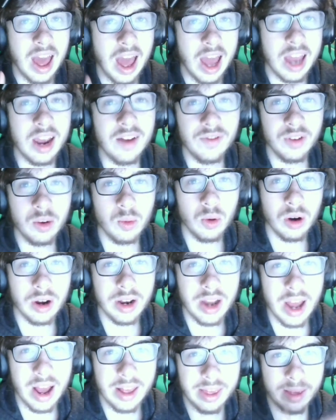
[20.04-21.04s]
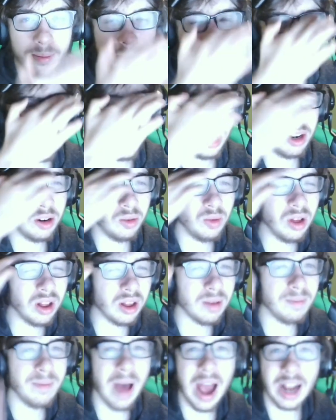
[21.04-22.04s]
Hey everyone, SMG here.
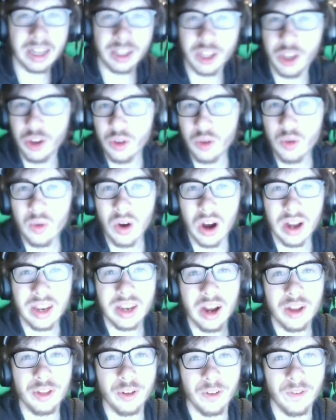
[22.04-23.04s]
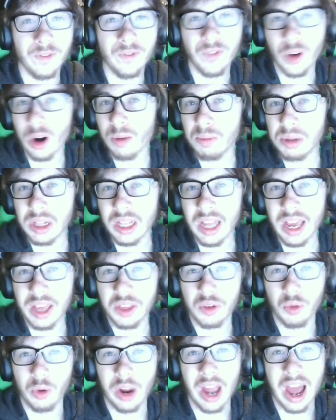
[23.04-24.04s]
Welcome back to another
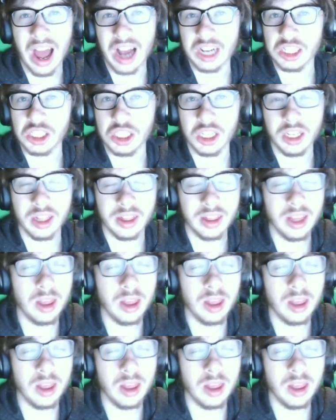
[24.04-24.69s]
Verbalase reaction.